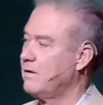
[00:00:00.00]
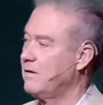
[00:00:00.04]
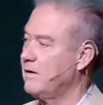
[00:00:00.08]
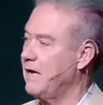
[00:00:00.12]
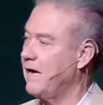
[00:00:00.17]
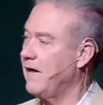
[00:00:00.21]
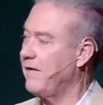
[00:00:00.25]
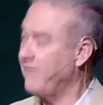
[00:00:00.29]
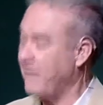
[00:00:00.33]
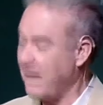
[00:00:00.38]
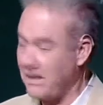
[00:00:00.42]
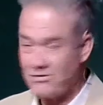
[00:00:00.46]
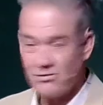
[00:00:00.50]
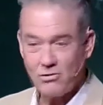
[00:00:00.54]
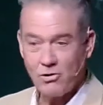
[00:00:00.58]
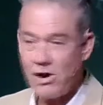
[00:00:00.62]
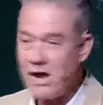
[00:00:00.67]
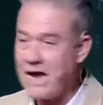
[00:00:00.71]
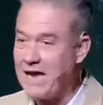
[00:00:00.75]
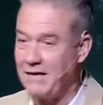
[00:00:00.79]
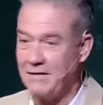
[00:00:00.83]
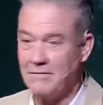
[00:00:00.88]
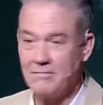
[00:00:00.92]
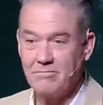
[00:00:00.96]
And that's
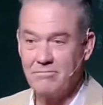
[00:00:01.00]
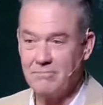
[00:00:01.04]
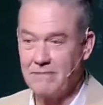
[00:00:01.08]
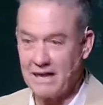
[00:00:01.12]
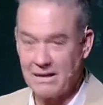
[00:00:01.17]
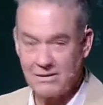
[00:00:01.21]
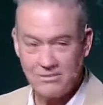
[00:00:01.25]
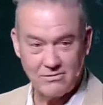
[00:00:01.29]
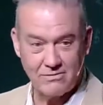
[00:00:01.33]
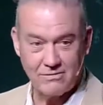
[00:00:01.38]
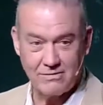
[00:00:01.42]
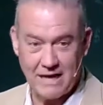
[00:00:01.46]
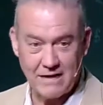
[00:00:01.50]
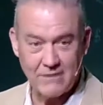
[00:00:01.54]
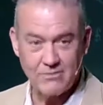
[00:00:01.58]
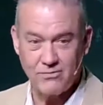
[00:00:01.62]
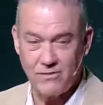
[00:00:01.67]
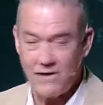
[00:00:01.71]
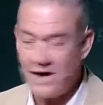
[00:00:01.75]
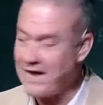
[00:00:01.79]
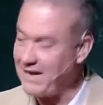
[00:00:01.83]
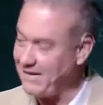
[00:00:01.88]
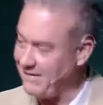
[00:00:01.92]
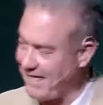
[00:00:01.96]
great. That's, that's
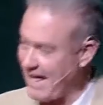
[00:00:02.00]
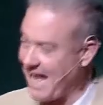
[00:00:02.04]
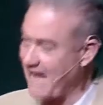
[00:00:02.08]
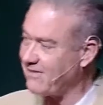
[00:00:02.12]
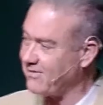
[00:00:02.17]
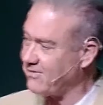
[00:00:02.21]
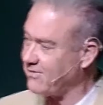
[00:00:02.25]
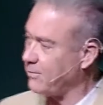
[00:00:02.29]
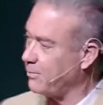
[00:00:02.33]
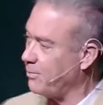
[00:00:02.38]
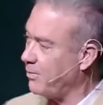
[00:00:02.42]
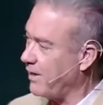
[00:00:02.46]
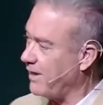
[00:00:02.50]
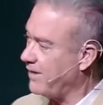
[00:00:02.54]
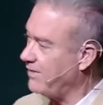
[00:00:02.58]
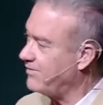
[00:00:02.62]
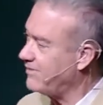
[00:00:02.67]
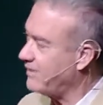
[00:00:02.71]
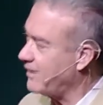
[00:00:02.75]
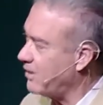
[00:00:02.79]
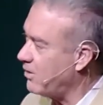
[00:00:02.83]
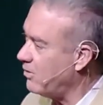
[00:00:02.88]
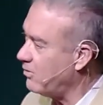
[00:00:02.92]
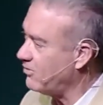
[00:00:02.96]
fine. That's the place
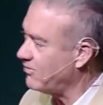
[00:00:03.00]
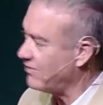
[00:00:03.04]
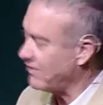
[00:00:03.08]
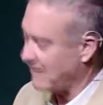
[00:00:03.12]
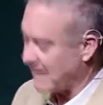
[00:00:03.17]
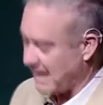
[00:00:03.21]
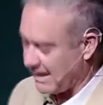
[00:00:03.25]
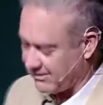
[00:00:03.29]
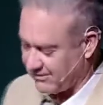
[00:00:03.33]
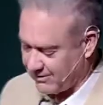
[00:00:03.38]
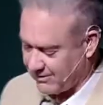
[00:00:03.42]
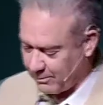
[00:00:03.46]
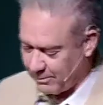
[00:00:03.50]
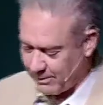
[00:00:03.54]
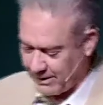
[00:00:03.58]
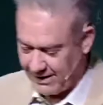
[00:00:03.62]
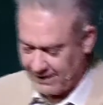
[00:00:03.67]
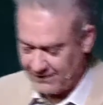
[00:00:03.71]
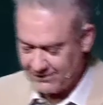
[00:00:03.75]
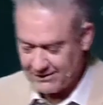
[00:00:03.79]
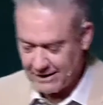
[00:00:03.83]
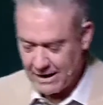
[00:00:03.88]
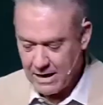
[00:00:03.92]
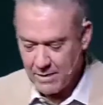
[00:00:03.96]
to use it. That's the
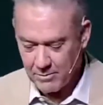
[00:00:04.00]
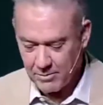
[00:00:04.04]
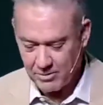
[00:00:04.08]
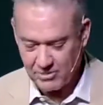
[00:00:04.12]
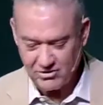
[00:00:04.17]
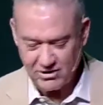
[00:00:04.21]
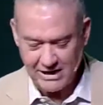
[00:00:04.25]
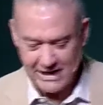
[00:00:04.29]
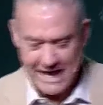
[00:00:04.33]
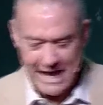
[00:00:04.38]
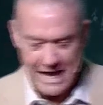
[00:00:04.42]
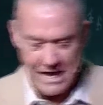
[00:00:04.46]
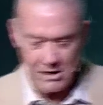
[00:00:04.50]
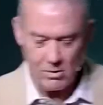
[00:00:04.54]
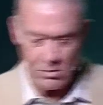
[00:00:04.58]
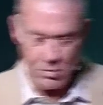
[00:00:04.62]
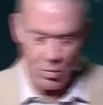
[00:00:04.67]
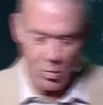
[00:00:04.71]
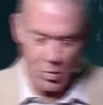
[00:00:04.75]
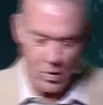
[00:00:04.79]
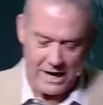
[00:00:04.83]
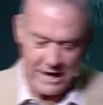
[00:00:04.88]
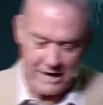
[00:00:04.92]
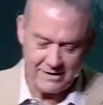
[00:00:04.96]
place. But you can't
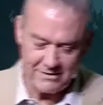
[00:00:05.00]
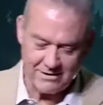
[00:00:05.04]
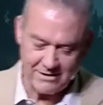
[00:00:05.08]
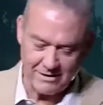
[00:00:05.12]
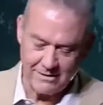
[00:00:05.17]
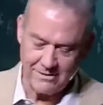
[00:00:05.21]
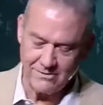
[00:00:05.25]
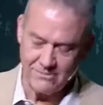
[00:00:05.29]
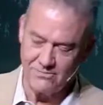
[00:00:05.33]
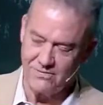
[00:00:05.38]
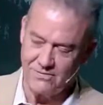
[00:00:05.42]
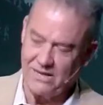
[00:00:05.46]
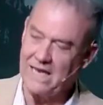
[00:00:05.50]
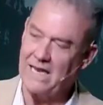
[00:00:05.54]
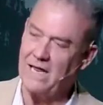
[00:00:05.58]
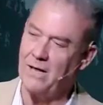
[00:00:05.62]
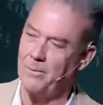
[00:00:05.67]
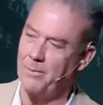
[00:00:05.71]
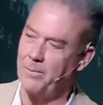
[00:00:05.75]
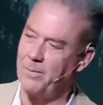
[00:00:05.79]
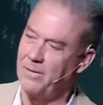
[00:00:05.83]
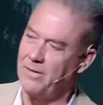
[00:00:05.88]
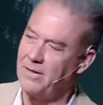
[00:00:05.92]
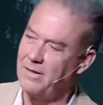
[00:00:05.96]
wait to
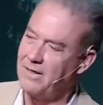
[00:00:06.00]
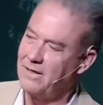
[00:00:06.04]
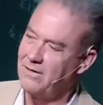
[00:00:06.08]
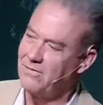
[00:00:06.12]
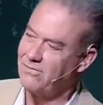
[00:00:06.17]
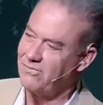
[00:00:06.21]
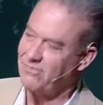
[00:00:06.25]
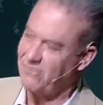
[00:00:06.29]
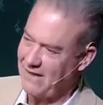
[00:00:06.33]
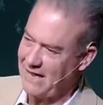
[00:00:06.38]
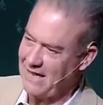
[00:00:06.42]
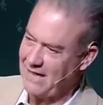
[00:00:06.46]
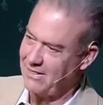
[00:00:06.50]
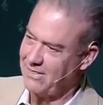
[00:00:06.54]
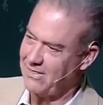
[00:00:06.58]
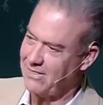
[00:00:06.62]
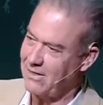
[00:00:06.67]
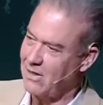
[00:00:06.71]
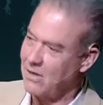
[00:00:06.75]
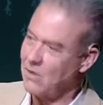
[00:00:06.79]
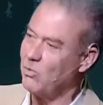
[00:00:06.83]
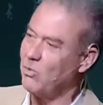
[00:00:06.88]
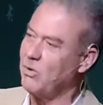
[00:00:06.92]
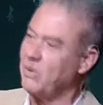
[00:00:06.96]
develop faith
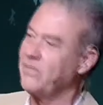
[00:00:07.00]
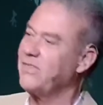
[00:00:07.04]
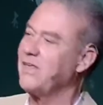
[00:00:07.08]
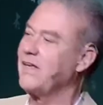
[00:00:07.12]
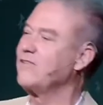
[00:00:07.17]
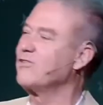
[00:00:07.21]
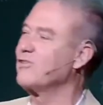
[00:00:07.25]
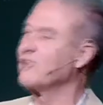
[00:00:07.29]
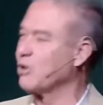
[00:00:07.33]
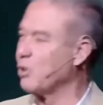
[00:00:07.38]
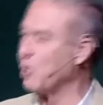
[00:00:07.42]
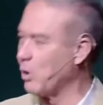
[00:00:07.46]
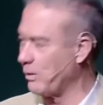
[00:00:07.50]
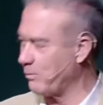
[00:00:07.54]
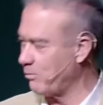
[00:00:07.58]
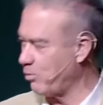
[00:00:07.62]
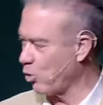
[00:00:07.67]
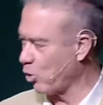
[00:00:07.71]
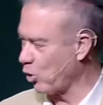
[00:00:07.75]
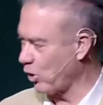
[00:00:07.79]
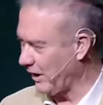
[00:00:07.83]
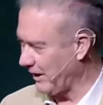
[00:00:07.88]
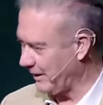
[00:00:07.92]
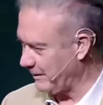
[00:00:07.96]
when things are going
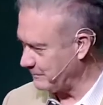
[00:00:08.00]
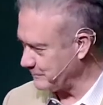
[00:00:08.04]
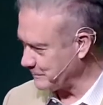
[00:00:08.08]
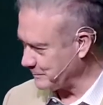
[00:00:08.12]
poorly.